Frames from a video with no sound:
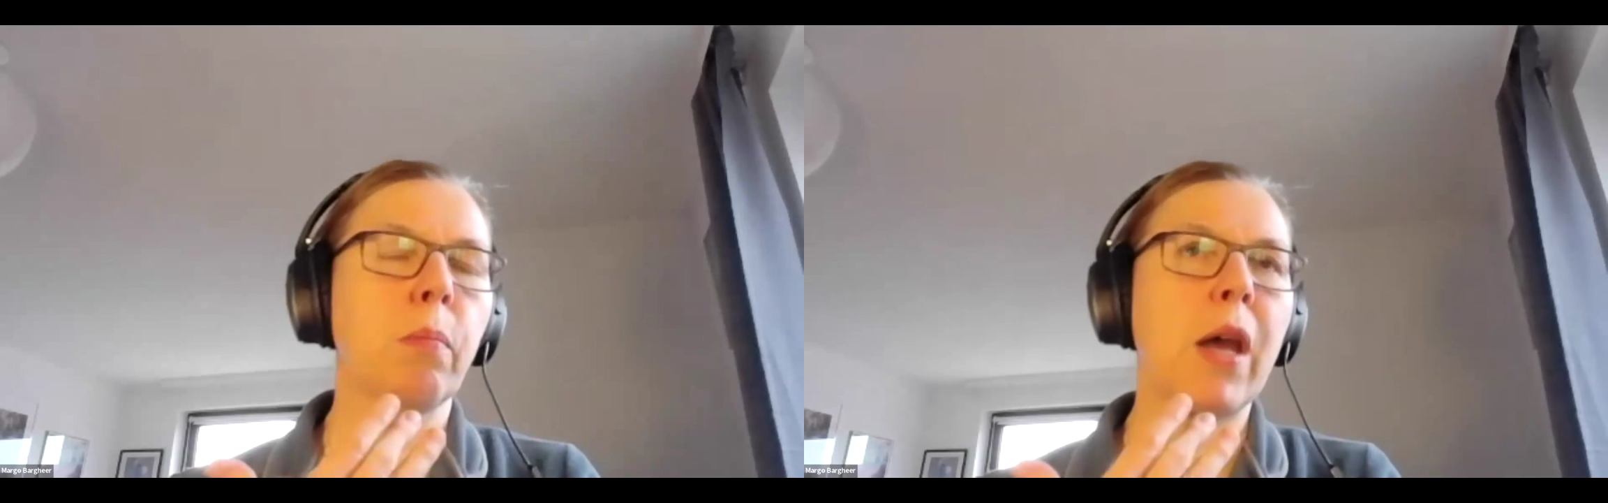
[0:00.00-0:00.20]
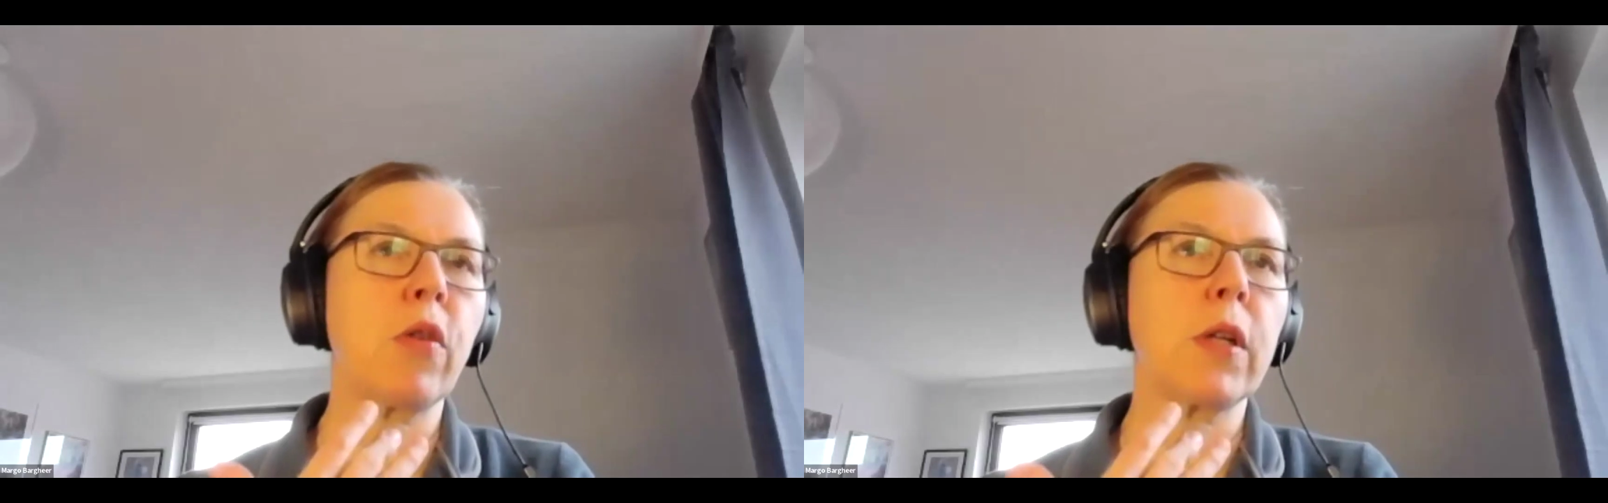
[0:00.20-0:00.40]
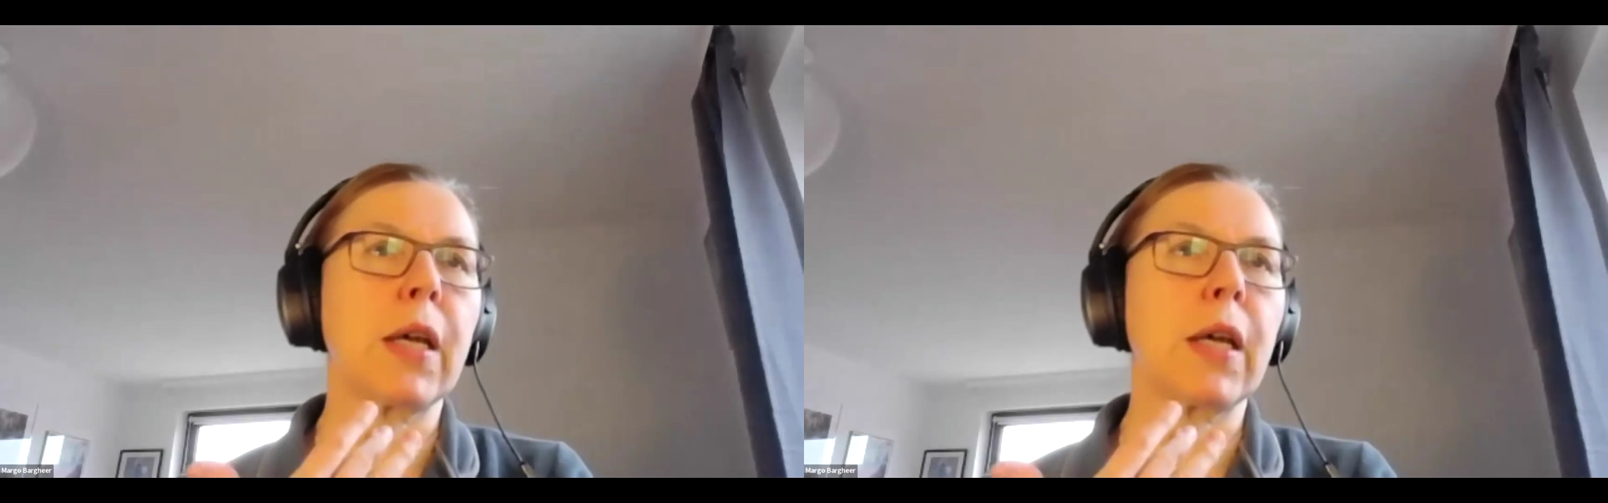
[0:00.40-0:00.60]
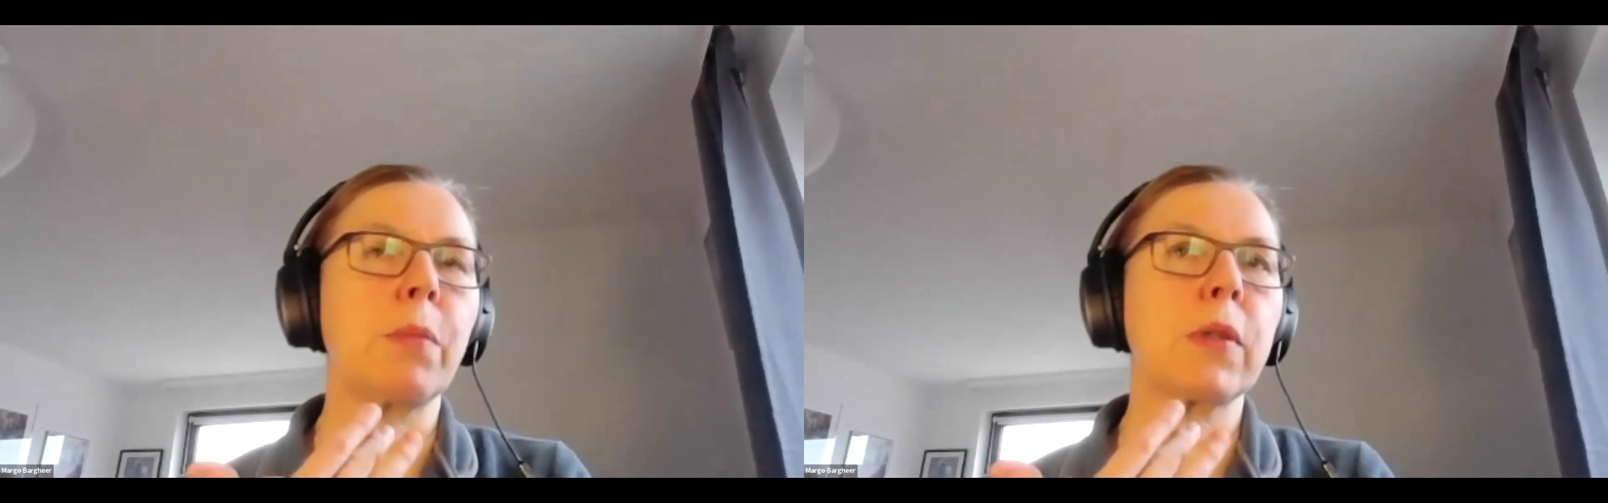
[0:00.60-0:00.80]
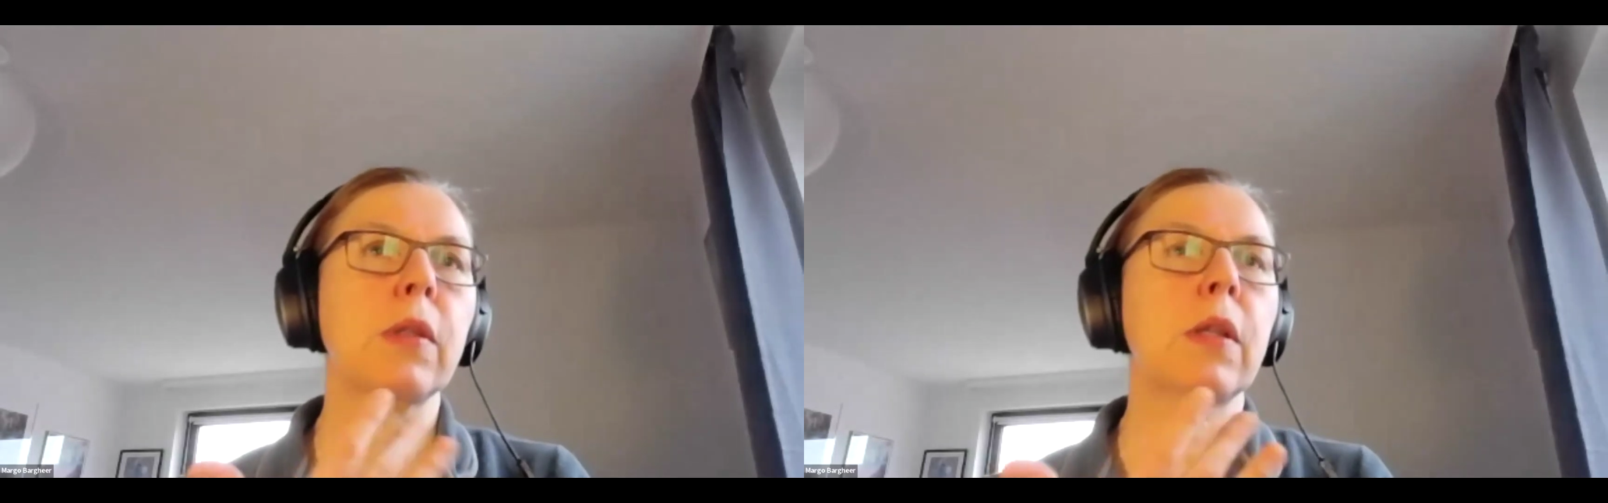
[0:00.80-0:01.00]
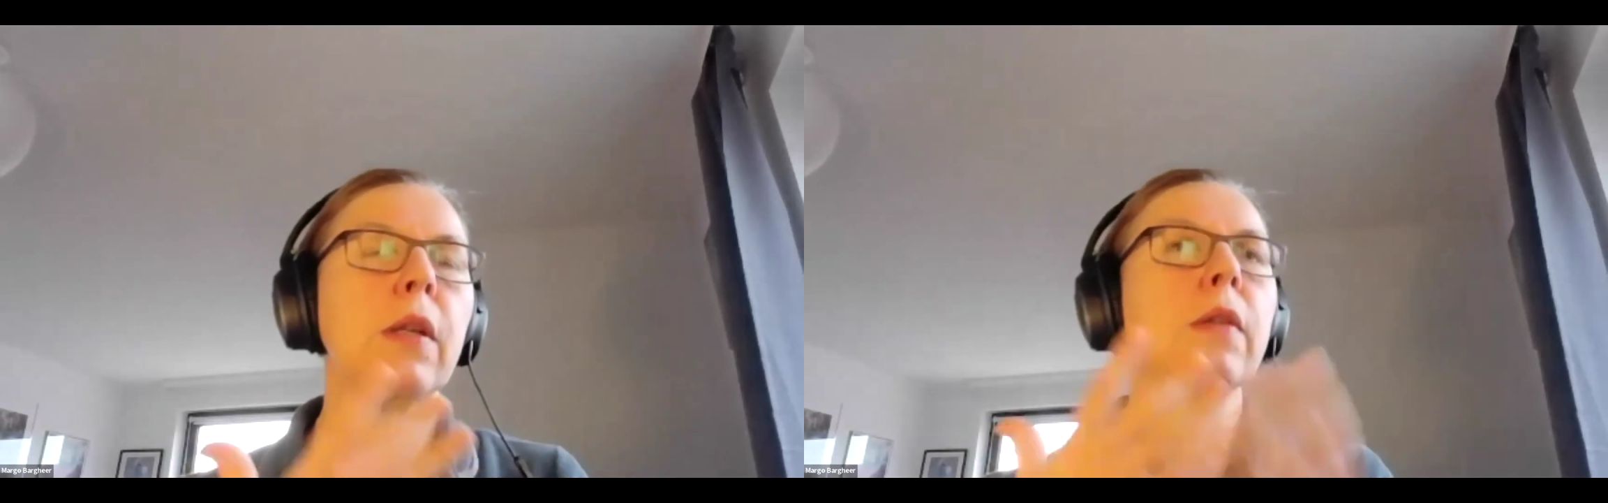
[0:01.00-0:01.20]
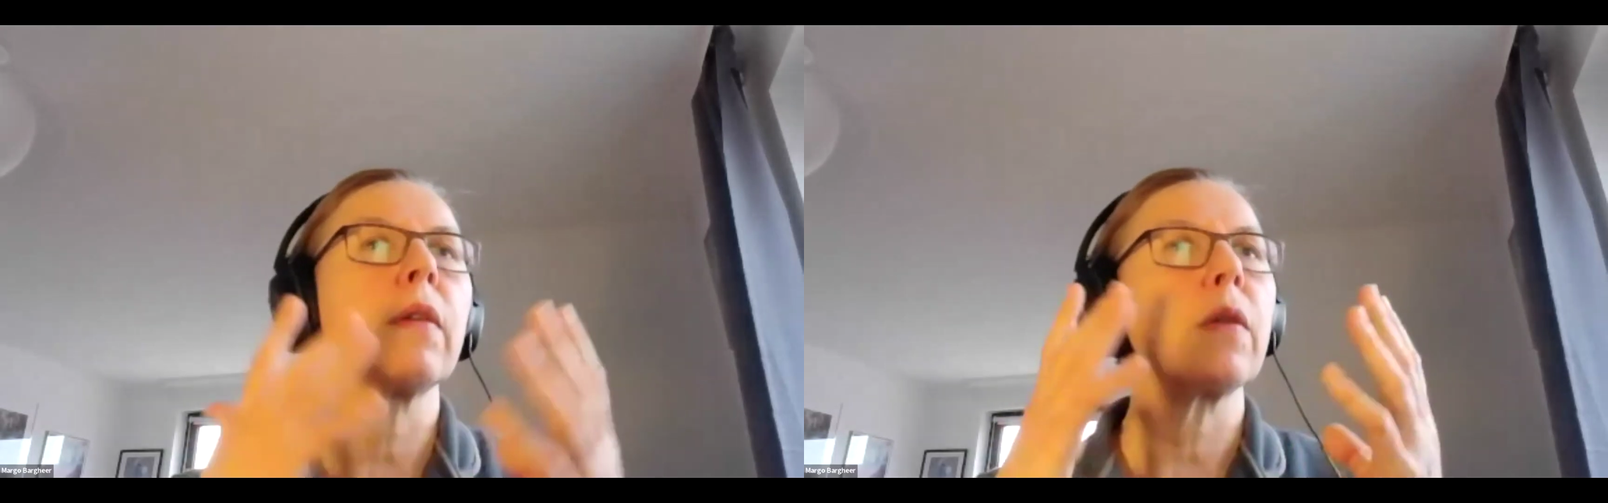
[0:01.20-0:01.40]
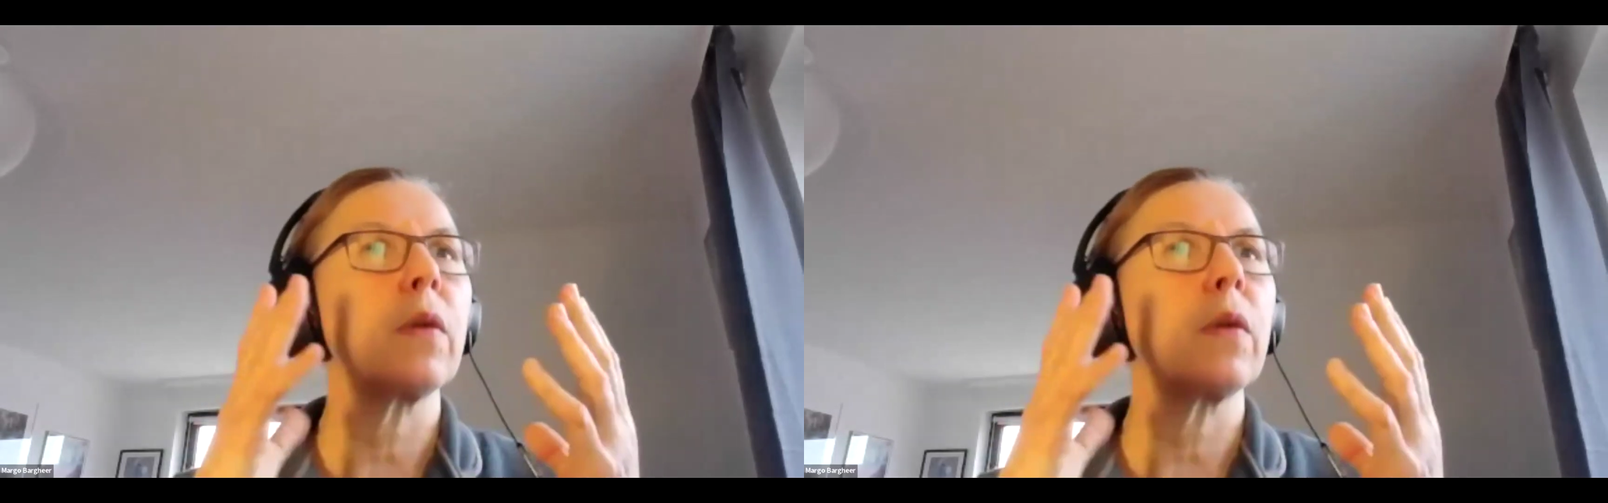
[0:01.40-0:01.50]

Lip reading: paradigms that